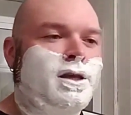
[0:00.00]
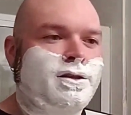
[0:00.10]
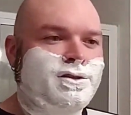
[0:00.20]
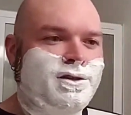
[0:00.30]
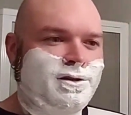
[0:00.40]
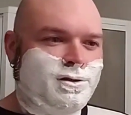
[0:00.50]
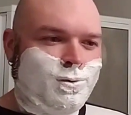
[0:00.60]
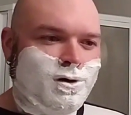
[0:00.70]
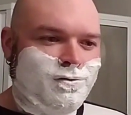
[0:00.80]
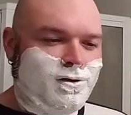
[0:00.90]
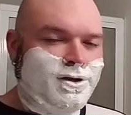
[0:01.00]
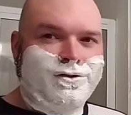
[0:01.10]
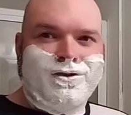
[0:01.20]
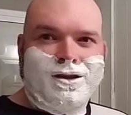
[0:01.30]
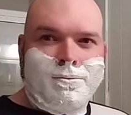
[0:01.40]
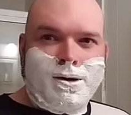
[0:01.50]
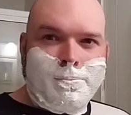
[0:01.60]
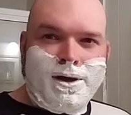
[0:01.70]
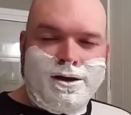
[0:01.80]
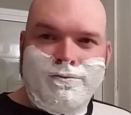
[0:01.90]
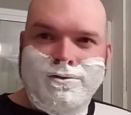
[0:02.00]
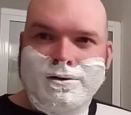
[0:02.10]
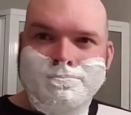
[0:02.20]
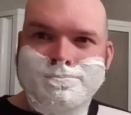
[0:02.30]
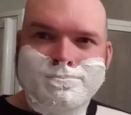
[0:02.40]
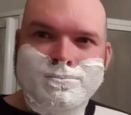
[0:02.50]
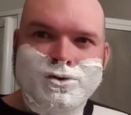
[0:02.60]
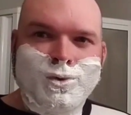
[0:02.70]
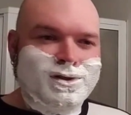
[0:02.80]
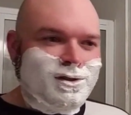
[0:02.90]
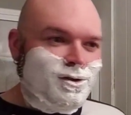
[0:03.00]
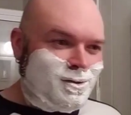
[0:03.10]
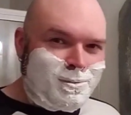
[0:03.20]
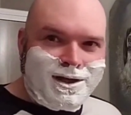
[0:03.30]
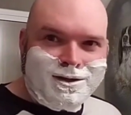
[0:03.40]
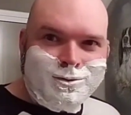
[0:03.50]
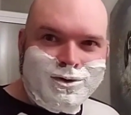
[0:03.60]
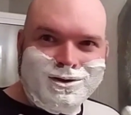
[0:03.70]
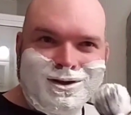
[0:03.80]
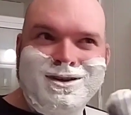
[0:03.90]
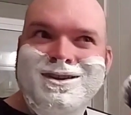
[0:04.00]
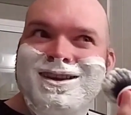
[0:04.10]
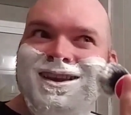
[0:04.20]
Yeah, this scent is wonderful. I just feel like I'm in a bag of Twizzlers, black Twizzlers.